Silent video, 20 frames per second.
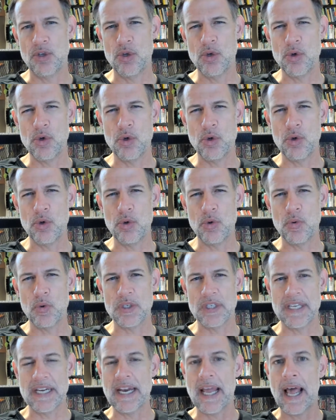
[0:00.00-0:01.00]
who
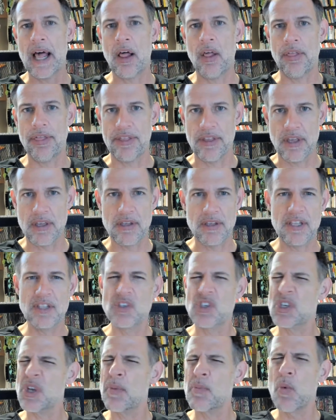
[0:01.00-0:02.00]
was unhealthy
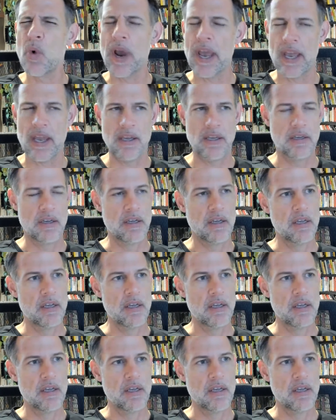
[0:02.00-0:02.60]
in some way.